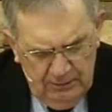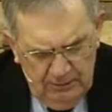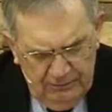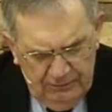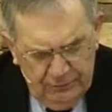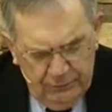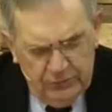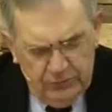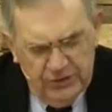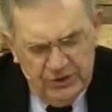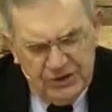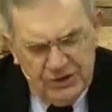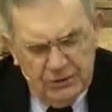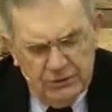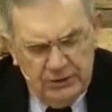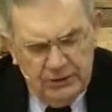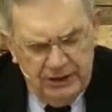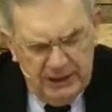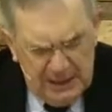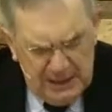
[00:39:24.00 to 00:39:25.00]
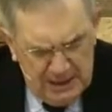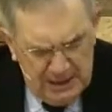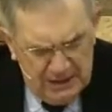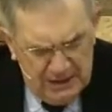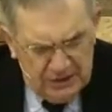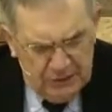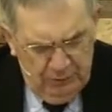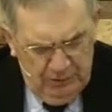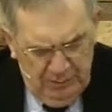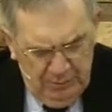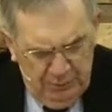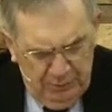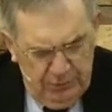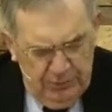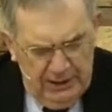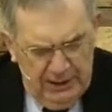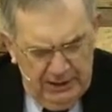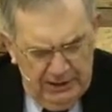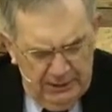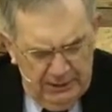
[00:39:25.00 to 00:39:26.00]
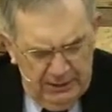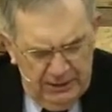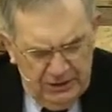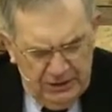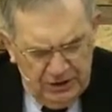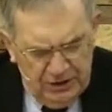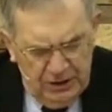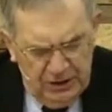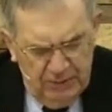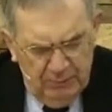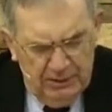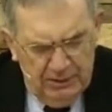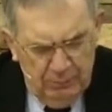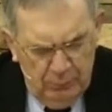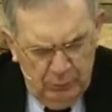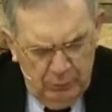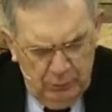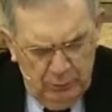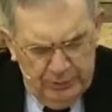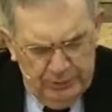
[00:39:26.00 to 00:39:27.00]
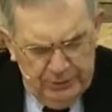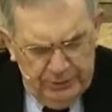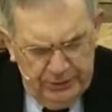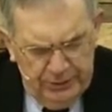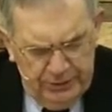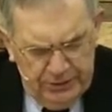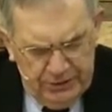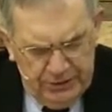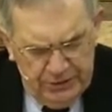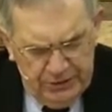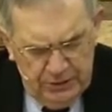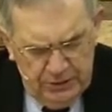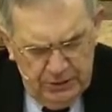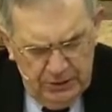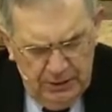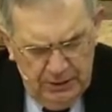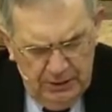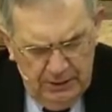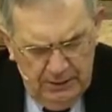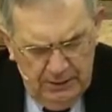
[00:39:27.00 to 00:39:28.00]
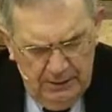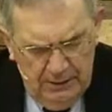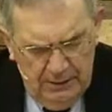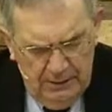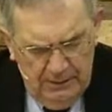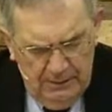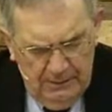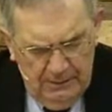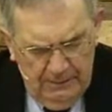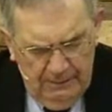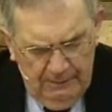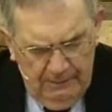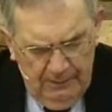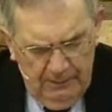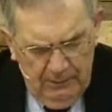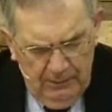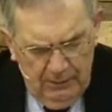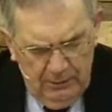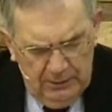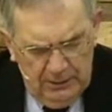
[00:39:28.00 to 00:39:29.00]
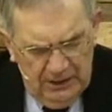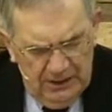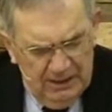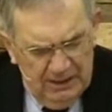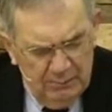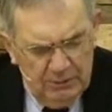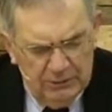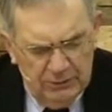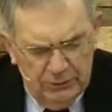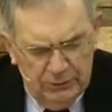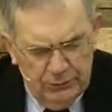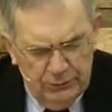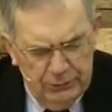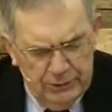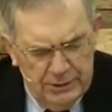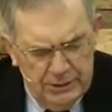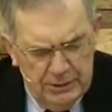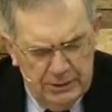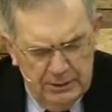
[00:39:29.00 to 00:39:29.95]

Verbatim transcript: focus our gaze, we pray, in these coming moments on Him alone,